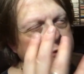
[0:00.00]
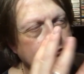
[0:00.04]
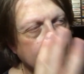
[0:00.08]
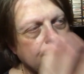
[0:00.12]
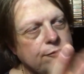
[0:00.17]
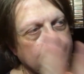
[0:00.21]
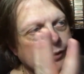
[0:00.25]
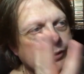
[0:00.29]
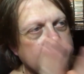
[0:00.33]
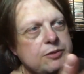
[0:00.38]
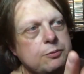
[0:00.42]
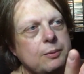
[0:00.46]

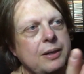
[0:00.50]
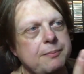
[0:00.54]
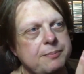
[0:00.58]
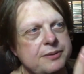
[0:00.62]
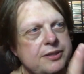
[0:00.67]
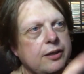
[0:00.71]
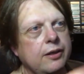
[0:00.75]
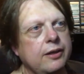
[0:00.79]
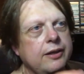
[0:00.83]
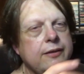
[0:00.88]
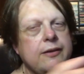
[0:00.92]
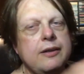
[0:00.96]
through his
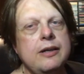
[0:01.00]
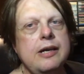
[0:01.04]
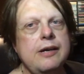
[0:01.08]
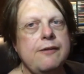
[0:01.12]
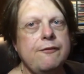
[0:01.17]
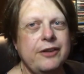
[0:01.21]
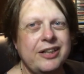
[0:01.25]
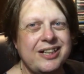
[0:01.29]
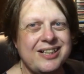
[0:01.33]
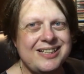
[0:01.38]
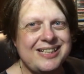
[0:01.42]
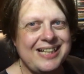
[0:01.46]
website
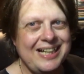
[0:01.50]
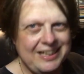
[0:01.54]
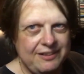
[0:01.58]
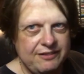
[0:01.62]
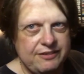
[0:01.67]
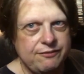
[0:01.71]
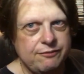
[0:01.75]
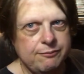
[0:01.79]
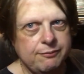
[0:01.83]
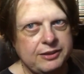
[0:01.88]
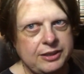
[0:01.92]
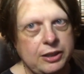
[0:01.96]
that
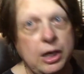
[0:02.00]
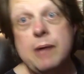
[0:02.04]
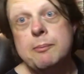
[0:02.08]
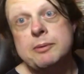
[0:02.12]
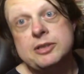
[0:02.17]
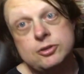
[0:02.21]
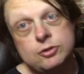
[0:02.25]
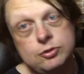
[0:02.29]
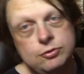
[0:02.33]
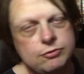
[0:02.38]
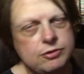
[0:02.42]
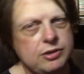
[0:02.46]
contained Kama
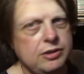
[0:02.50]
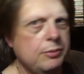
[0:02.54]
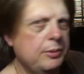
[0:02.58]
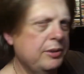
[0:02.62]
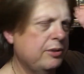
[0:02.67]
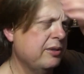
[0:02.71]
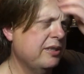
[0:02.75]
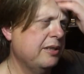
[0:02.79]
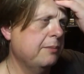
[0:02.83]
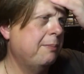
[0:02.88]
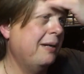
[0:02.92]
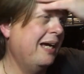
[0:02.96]
Sutra,
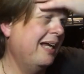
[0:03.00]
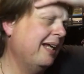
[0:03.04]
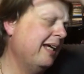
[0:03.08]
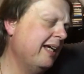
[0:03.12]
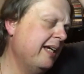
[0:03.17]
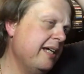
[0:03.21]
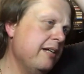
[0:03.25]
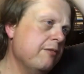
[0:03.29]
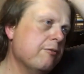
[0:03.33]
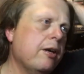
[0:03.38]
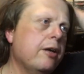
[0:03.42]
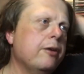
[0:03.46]
which was a ballet
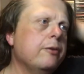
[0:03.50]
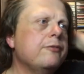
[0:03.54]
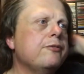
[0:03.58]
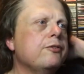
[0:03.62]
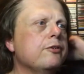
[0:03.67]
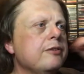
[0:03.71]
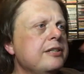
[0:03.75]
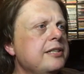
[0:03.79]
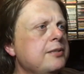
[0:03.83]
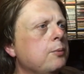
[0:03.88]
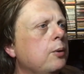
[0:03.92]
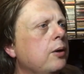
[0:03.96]
he wrote
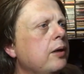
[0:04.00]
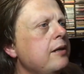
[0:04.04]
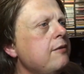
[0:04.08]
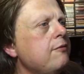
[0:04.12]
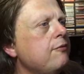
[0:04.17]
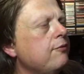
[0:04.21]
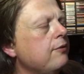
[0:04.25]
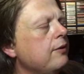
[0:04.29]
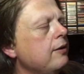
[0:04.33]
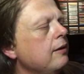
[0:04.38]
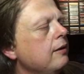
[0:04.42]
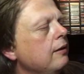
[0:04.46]
for his
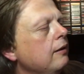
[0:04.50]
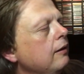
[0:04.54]
wife.